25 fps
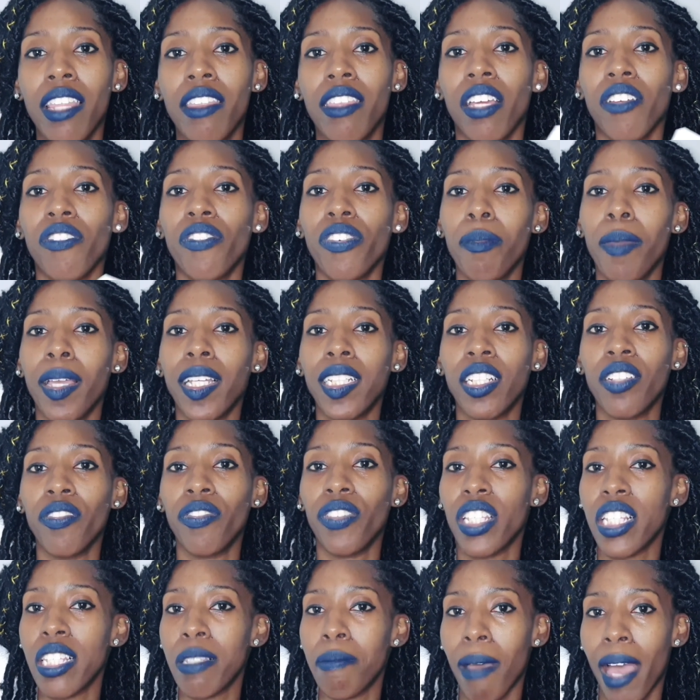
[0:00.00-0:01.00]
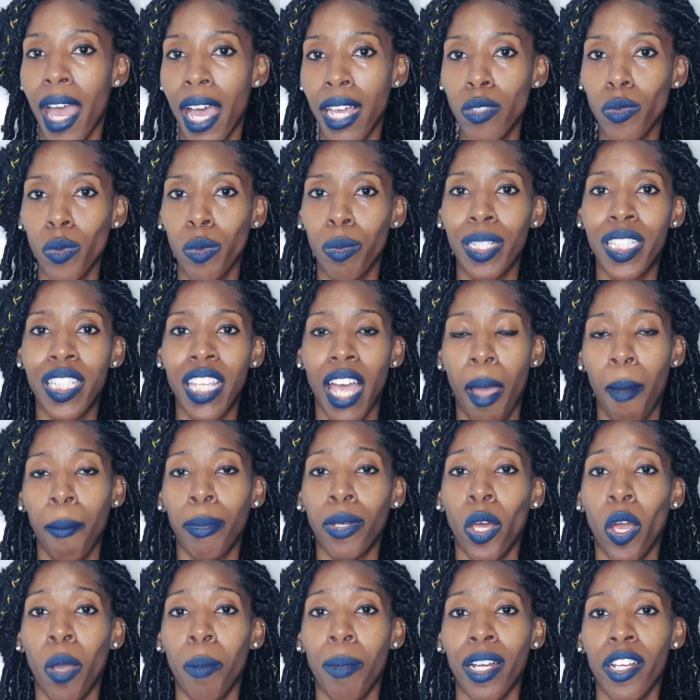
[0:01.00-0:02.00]
The information for this mask will be down
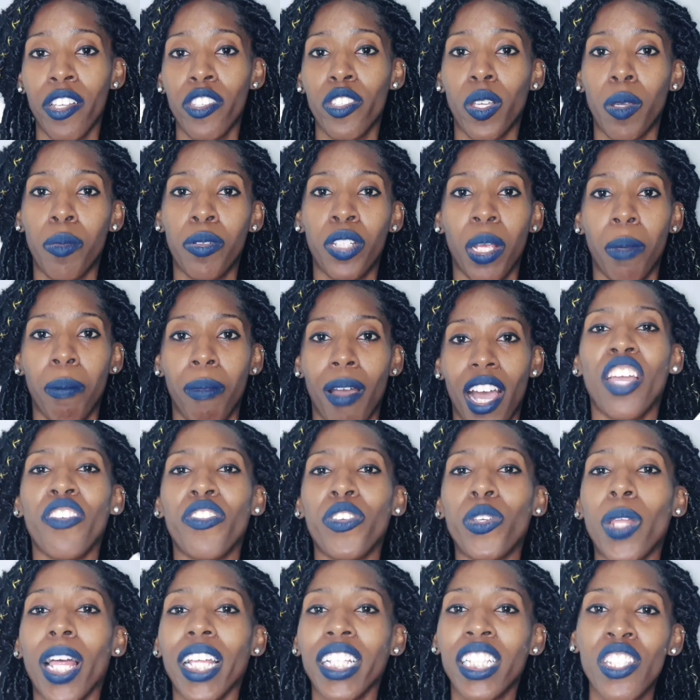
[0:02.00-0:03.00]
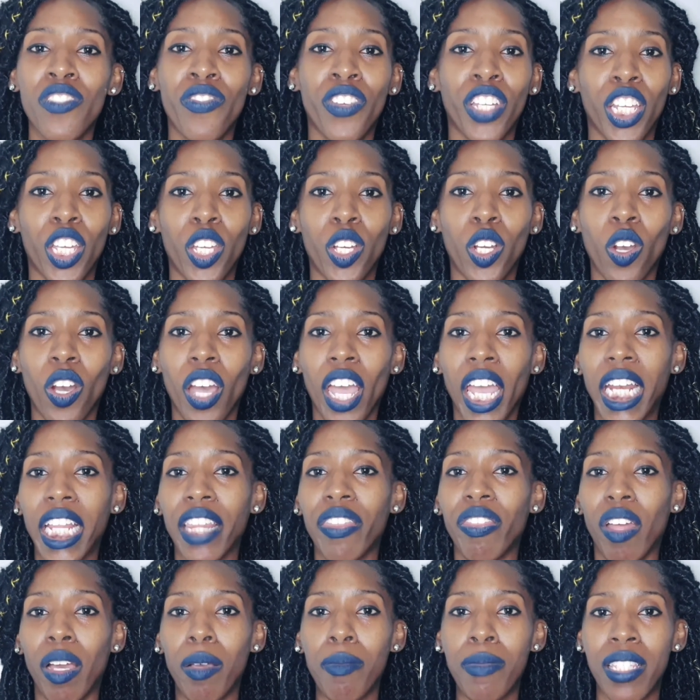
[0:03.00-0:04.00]
below in my description box. If you like this video, go ahead
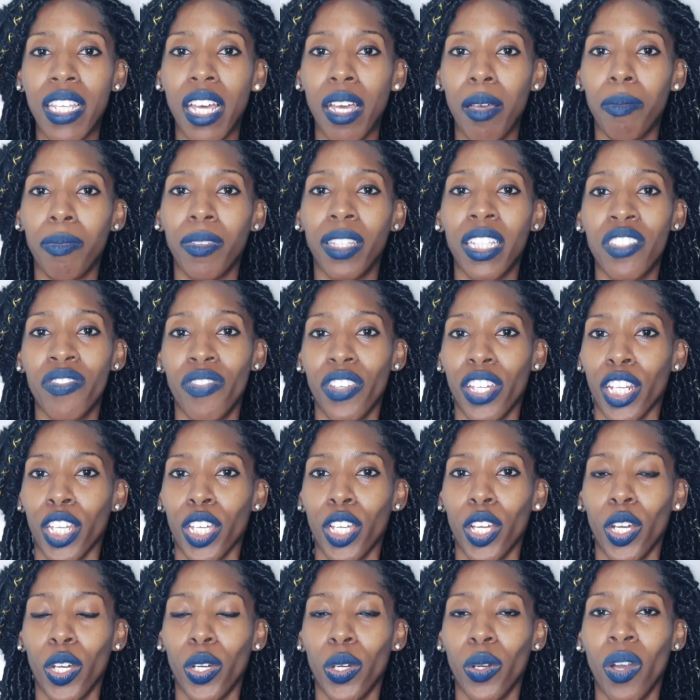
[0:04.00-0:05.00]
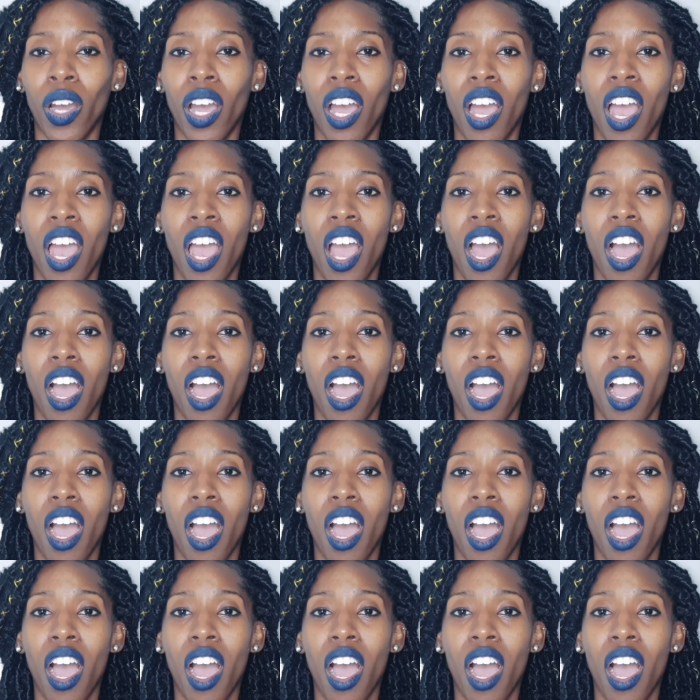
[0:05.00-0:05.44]
and thumbs up this video.